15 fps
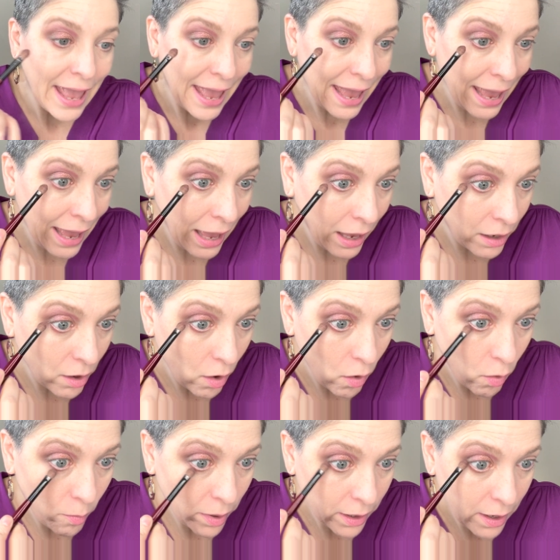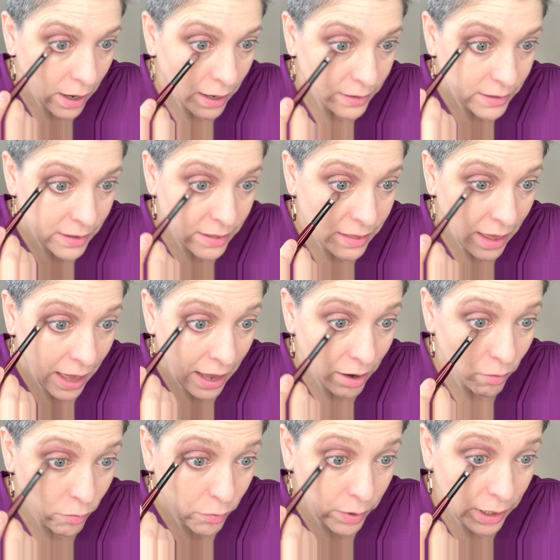And oh my God,
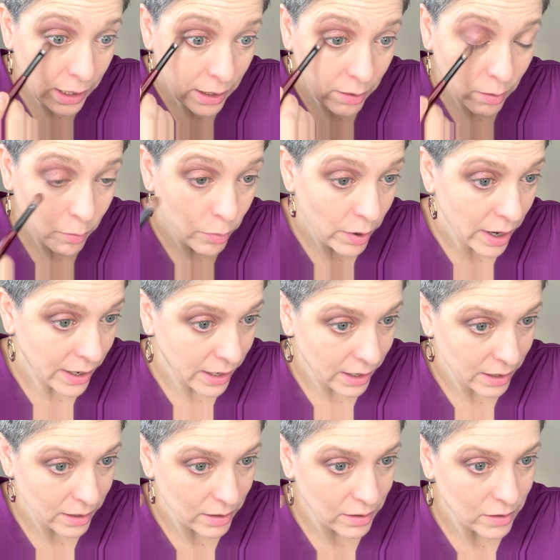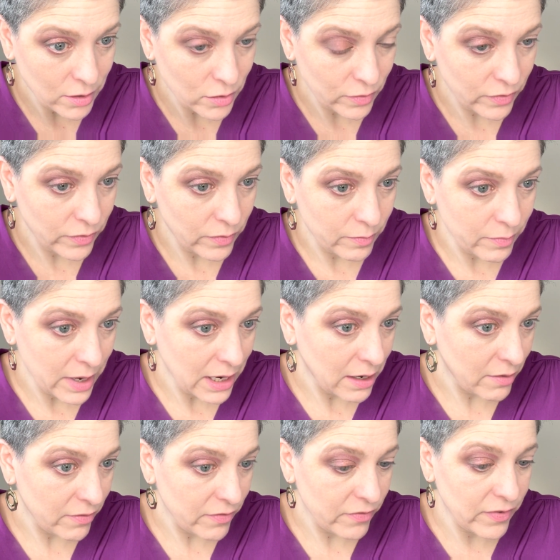that really brought it to make
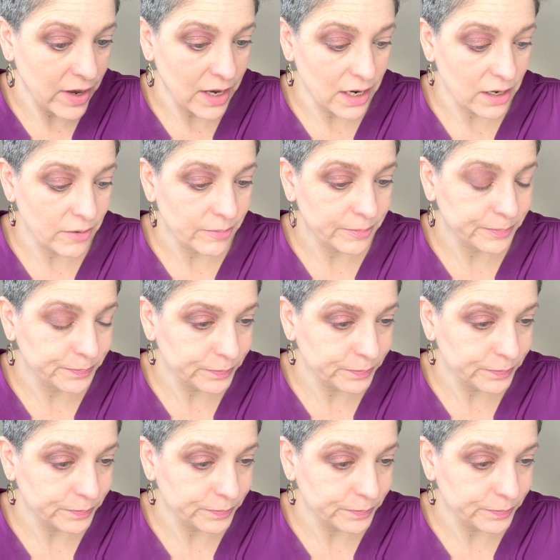it fun,